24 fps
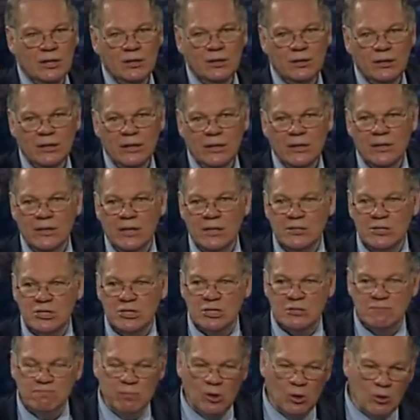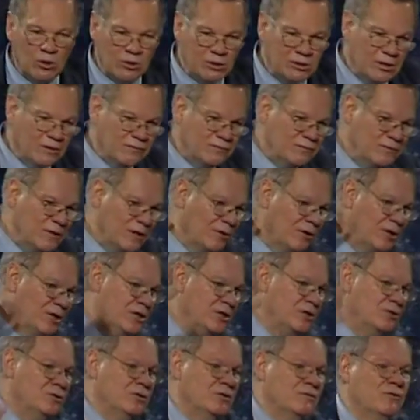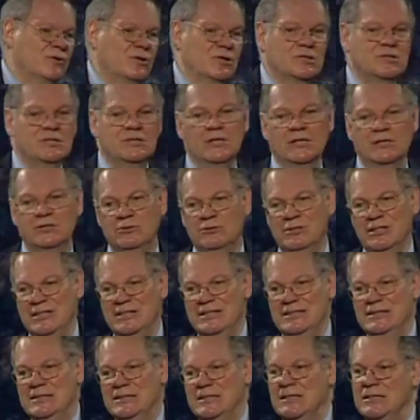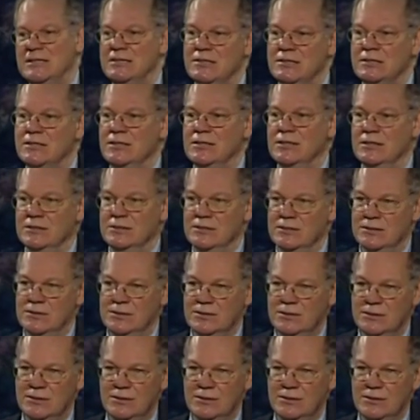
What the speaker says: that spoke the very universe into existence.